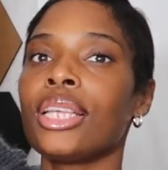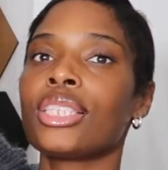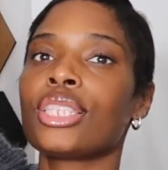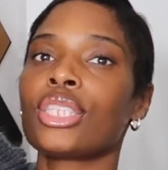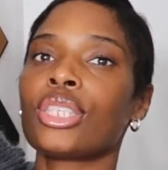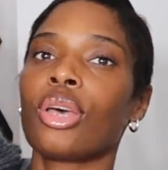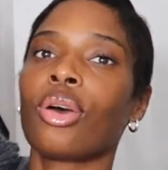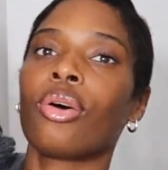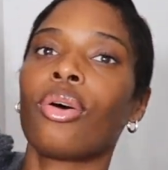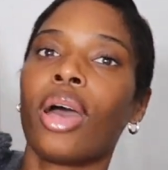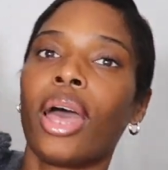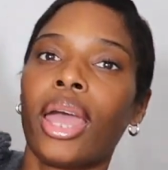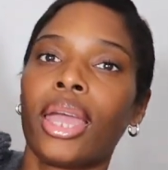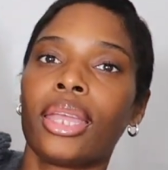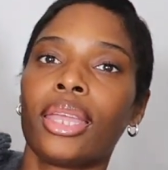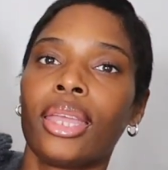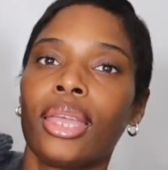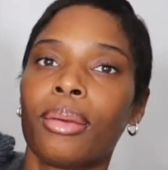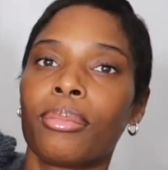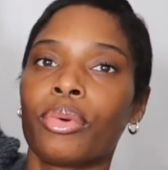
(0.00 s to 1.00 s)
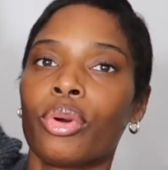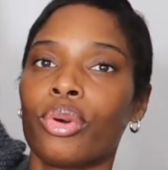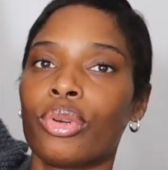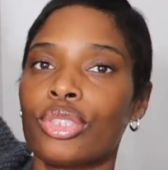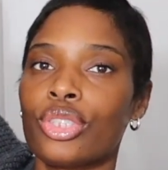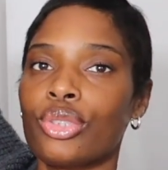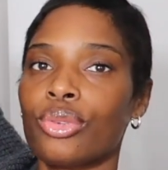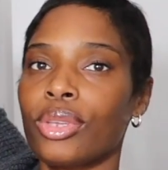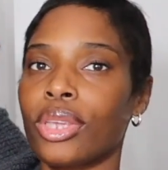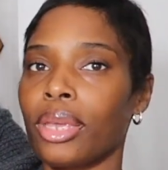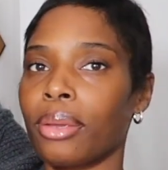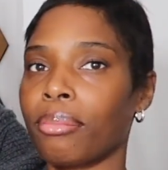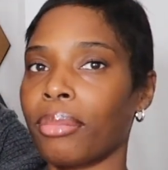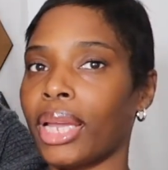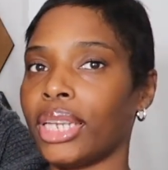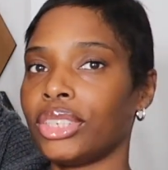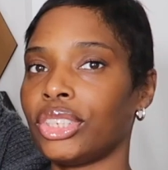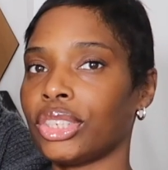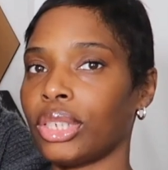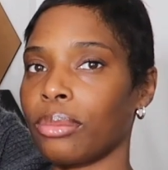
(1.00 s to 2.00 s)
so I am going to get
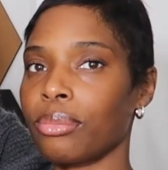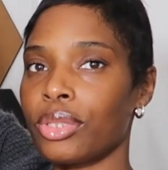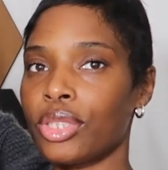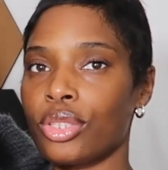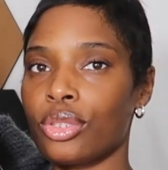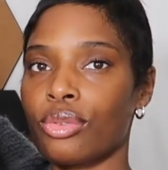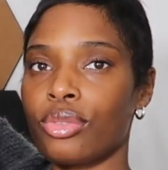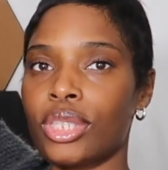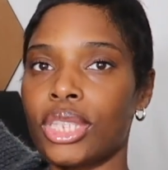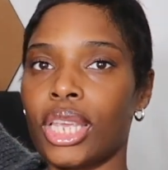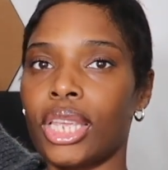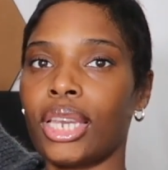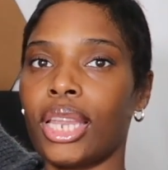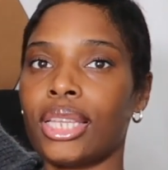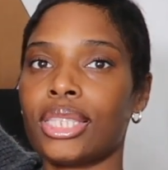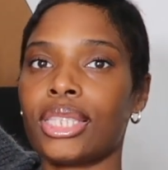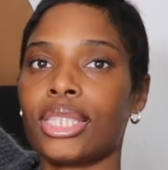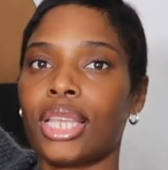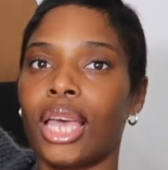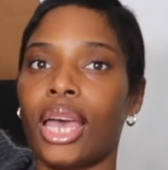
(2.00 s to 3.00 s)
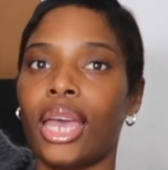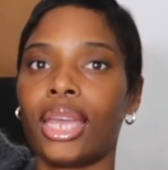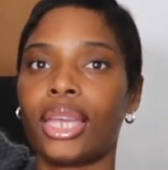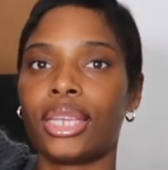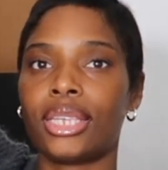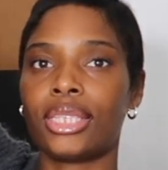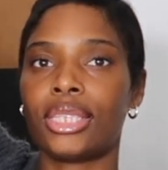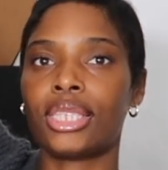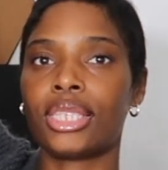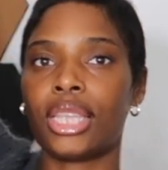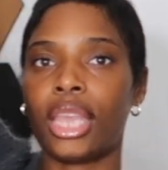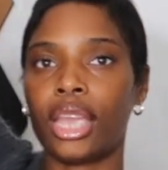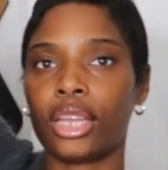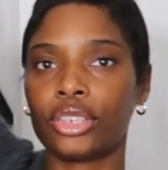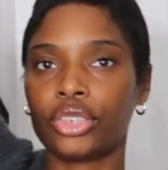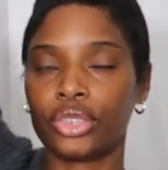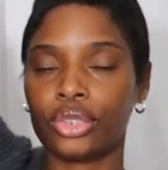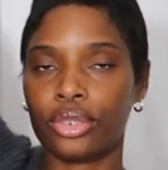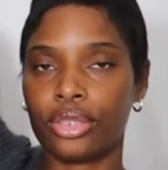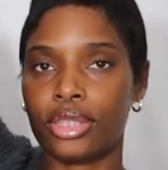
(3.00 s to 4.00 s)
my jumpsuits in a size
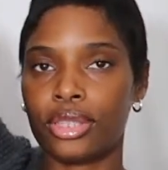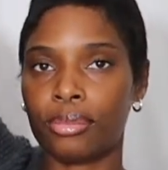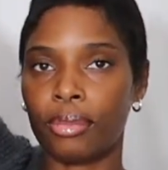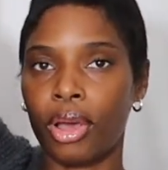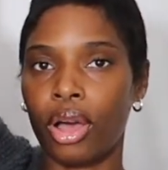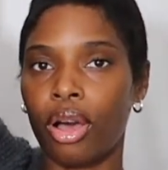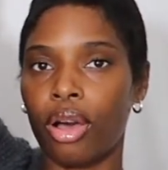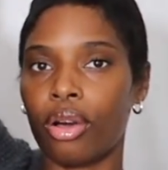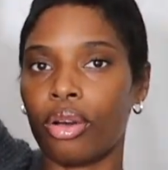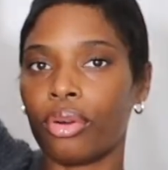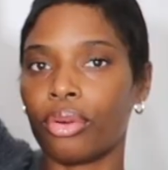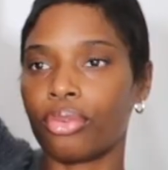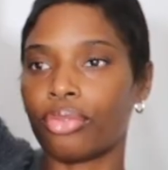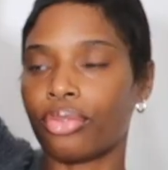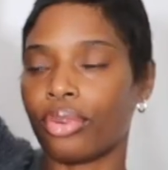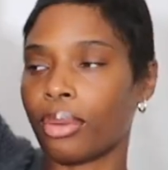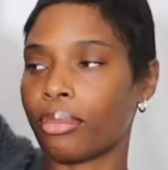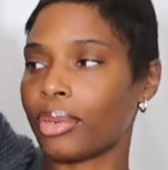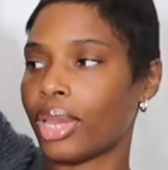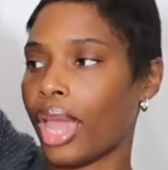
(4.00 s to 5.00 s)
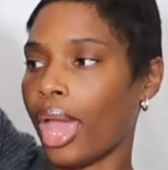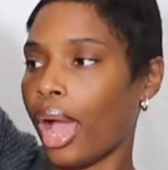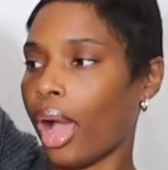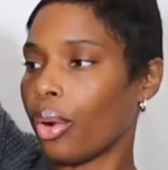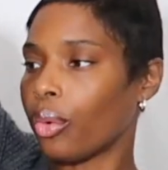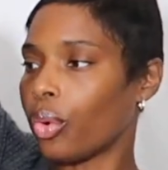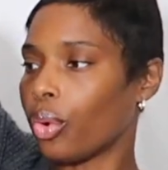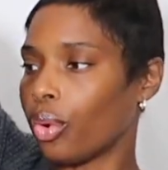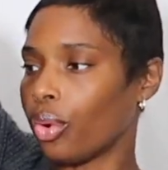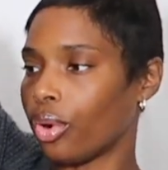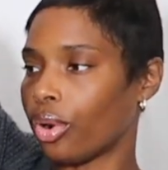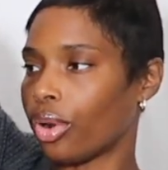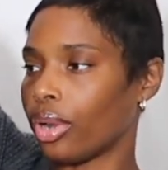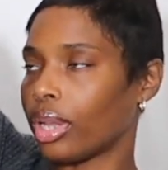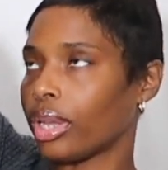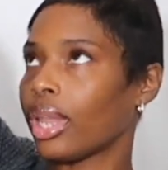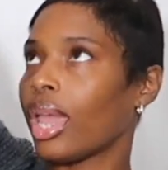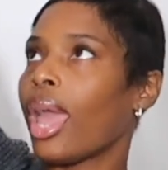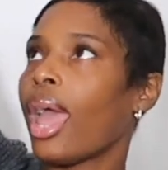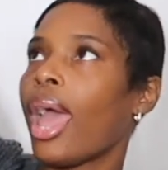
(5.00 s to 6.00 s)
extra small from now
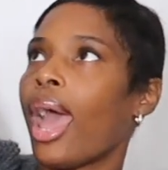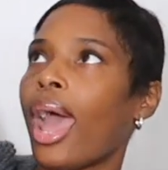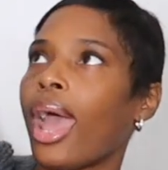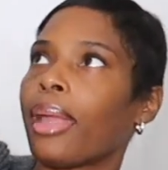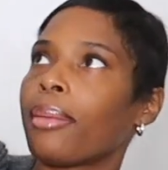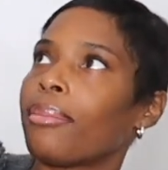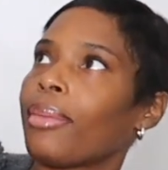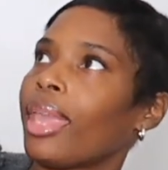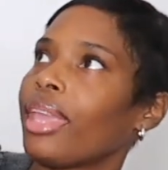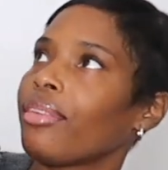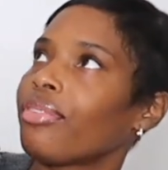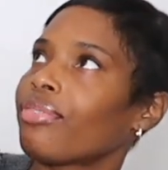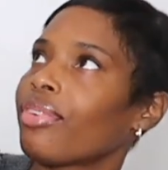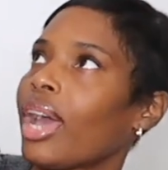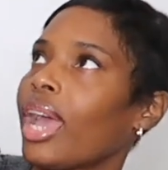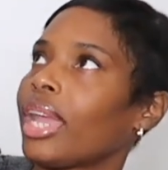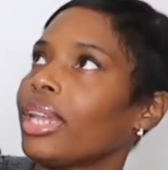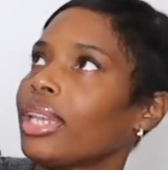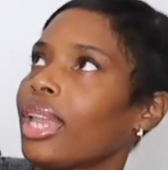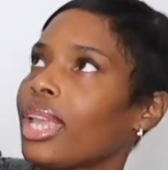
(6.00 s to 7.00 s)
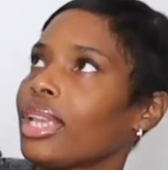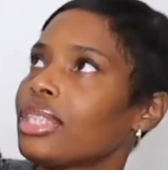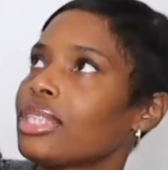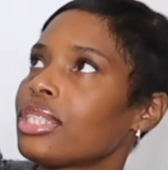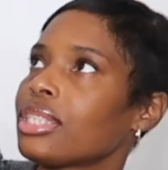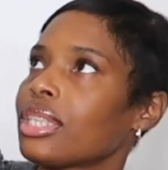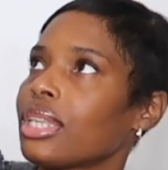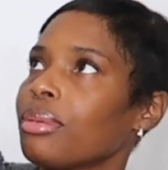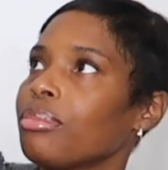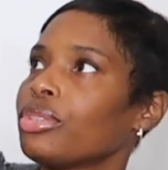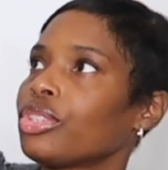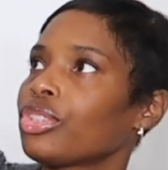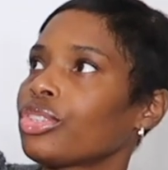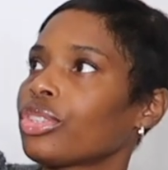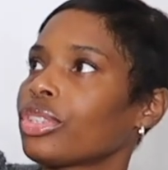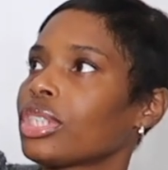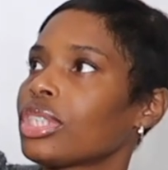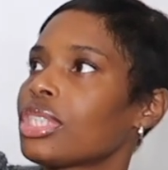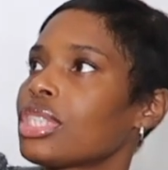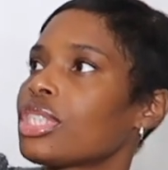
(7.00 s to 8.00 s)
on. I may find a
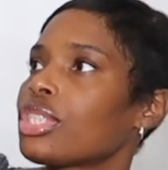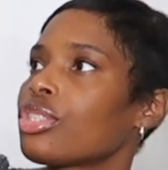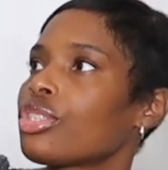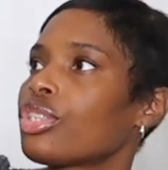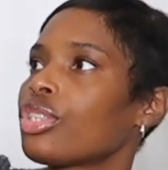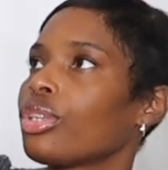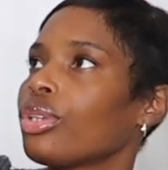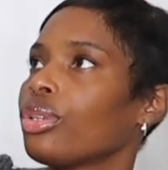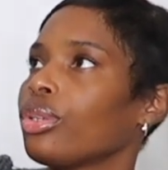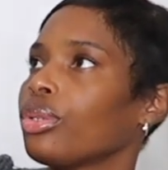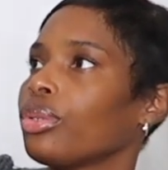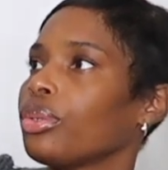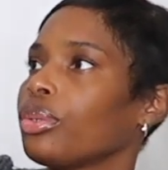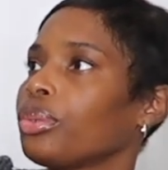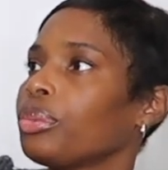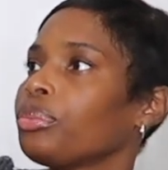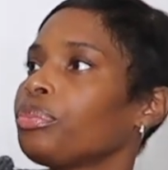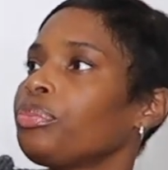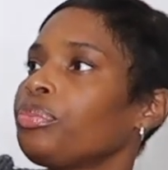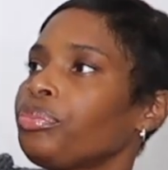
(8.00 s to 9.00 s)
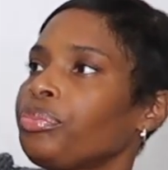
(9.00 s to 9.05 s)
seamstress to